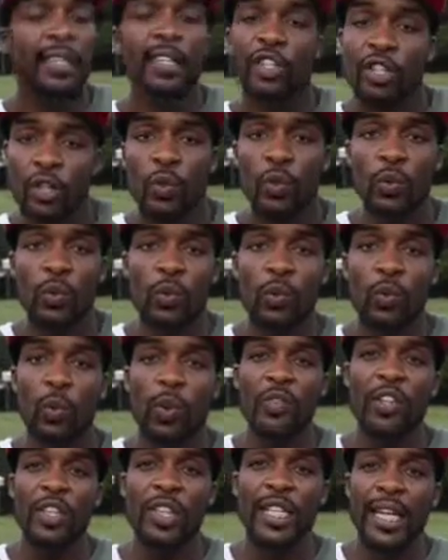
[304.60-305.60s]
to do
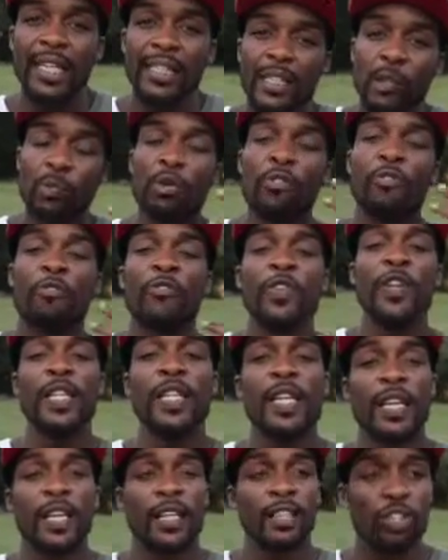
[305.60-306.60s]
with the things that we're
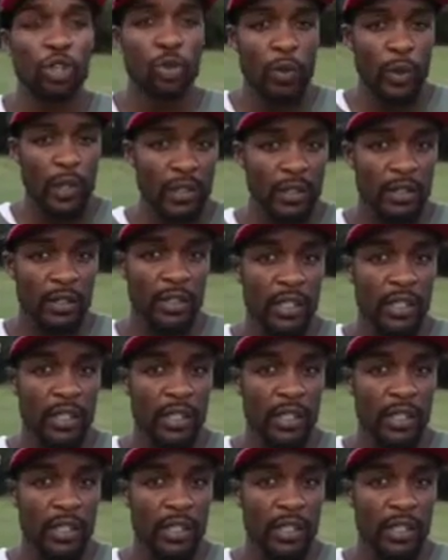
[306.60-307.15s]
feeding into us.